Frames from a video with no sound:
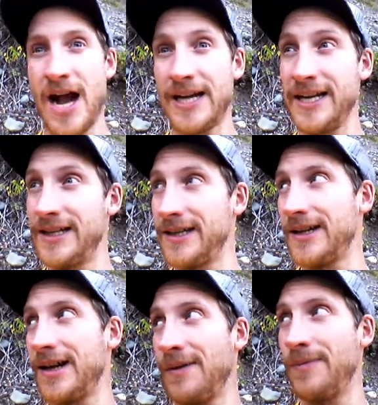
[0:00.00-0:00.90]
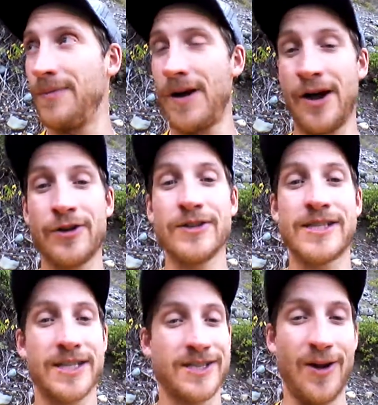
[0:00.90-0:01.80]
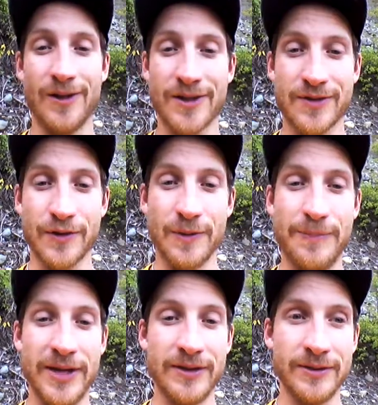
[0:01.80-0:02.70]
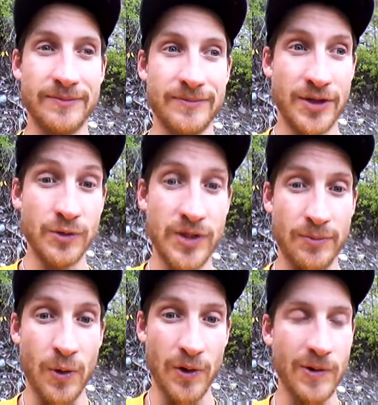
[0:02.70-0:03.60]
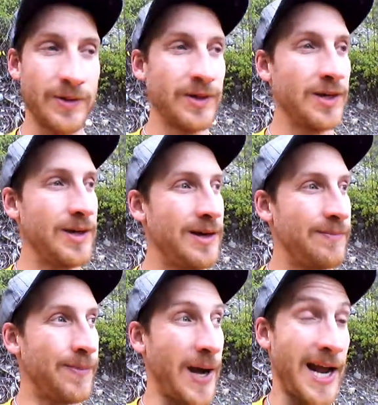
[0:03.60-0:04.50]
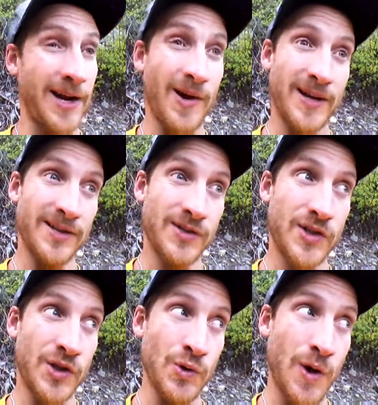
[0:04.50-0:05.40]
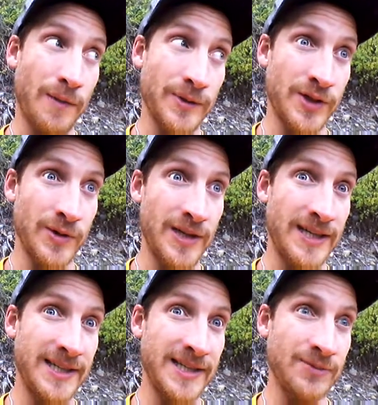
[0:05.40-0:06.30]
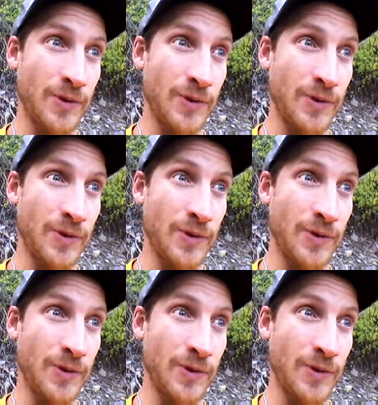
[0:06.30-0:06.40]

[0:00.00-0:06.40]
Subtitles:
I need $106 for a bill due tomorrow, but I got 2 opportunities.